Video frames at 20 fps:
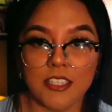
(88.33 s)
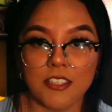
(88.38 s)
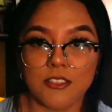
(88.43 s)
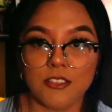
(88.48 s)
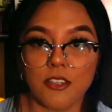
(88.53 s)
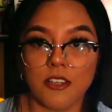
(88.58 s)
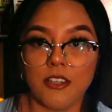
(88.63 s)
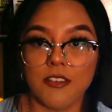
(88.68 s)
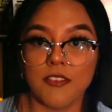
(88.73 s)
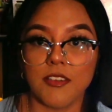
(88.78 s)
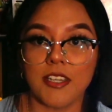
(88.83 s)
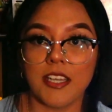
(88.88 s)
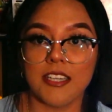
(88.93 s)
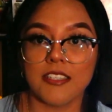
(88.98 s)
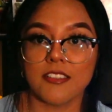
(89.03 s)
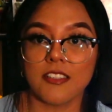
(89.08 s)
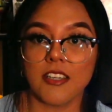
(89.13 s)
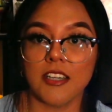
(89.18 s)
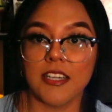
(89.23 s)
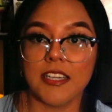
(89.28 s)
So if you
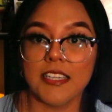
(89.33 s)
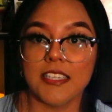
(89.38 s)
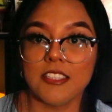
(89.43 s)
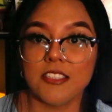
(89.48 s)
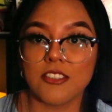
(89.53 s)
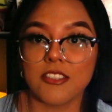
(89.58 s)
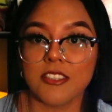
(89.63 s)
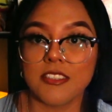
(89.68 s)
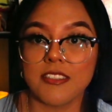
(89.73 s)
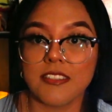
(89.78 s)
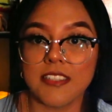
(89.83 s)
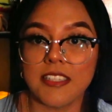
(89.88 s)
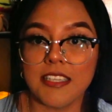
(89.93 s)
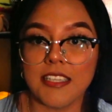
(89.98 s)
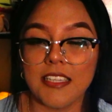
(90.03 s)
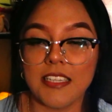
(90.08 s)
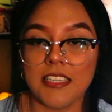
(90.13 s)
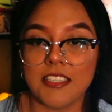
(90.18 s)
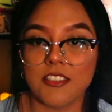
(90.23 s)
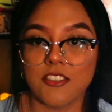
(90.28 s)
guys are
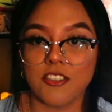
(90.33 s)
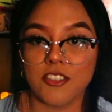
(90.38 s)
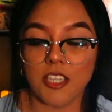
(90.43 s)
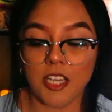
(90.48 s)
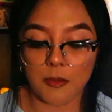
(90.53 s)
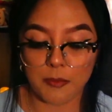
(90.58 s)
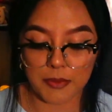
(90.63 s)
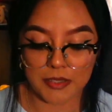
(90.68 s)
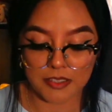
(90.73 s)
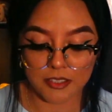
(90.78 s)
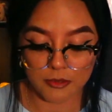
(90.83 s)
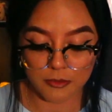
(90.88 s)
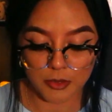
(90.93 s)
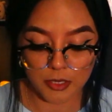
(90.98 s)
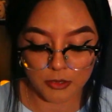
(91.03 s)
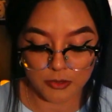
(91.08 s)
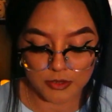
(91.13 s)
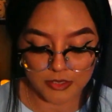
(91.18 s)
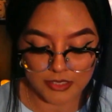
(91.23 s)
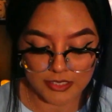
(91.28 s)
interested in shopping their
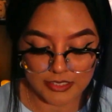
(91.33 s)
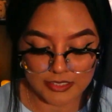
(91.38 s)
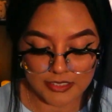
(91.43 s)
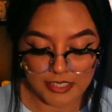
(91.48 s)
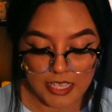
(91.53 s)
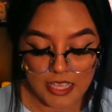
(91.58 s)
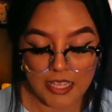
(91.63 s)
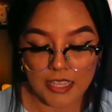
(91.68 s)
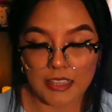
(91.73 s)
roses,